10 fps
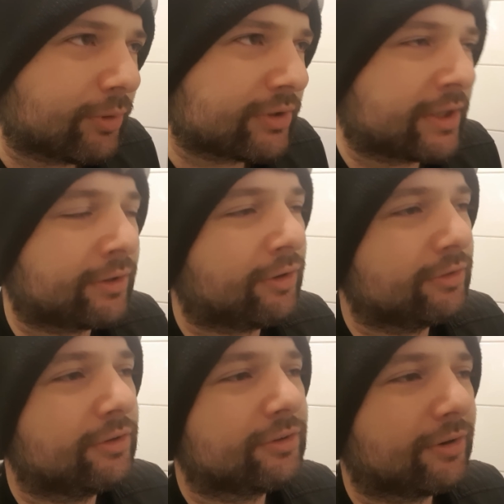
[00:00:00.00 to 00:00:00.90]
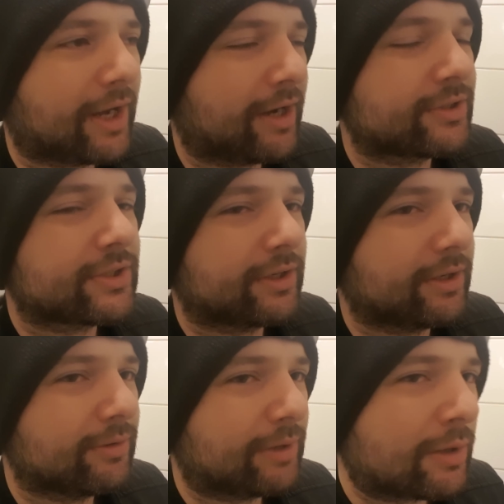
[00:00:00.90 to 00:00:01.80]
technologies are
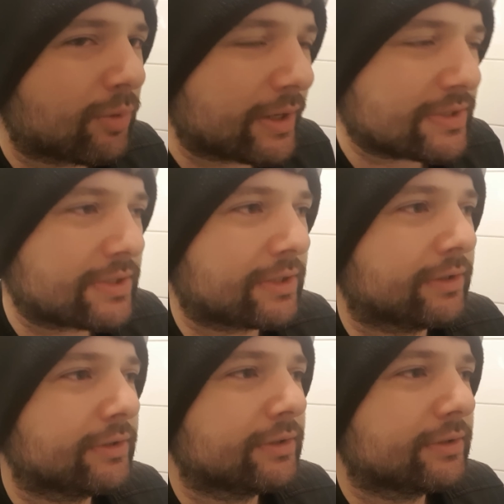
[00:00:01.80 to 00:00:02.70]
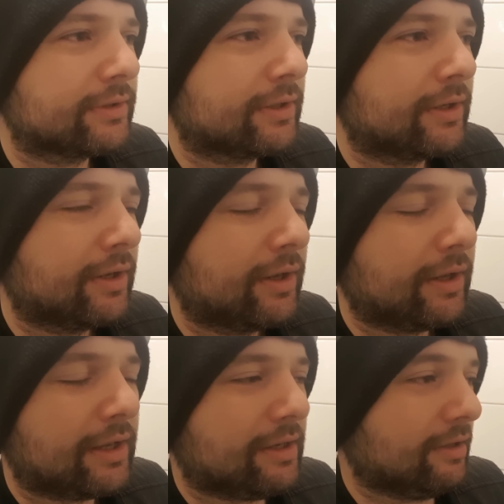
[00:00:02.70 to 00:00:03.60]
actually requested
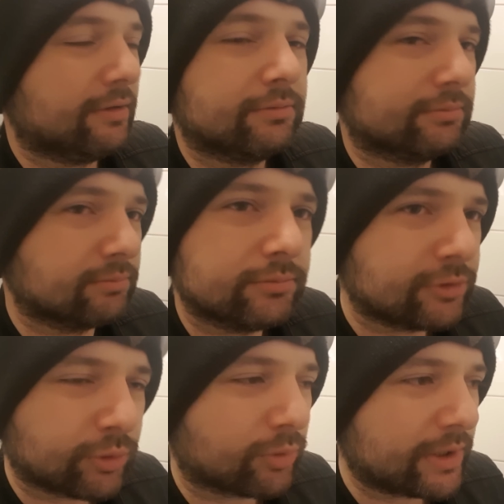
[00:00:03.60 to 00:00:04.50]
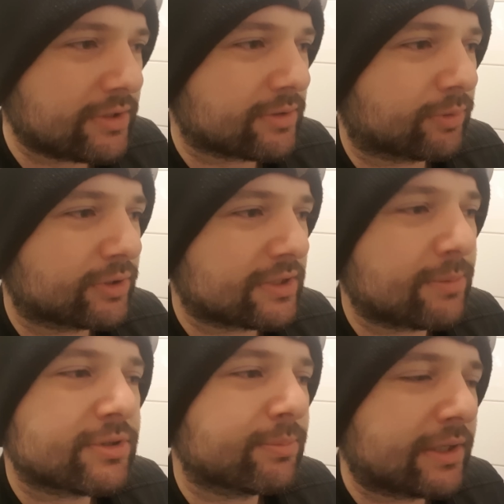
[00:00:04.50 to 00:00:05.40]
in your region, what
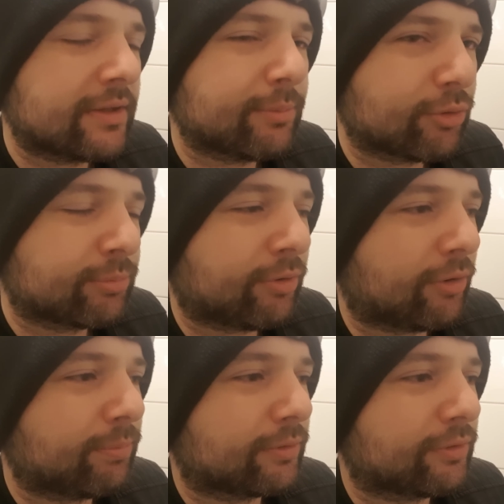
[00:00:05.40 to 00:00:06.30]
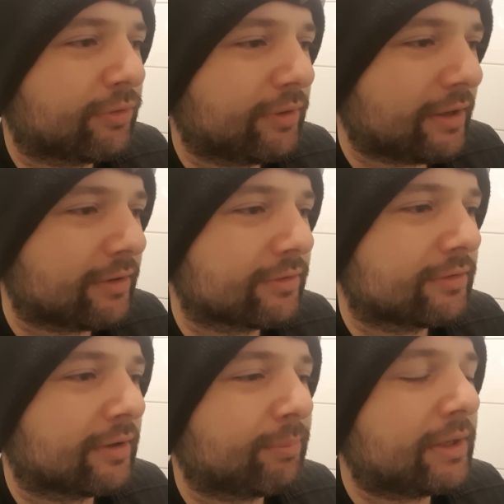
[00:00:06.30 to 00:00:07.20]
seems to be the most popular
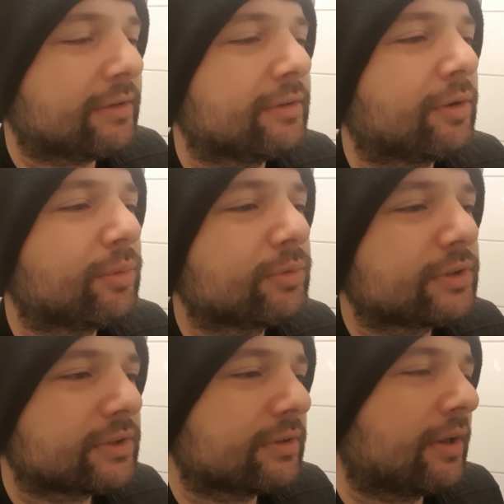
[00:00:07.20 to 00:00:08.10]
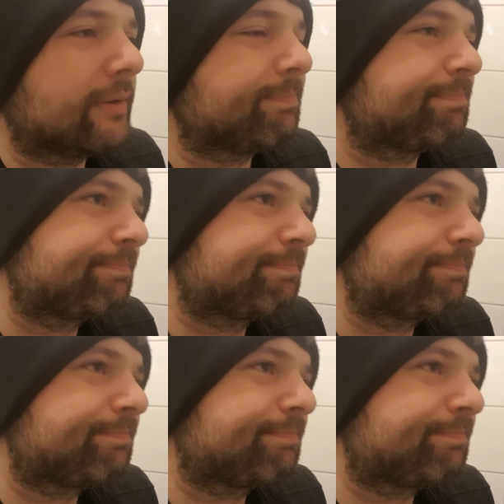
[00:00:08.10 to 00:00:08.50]
things. I mean, don't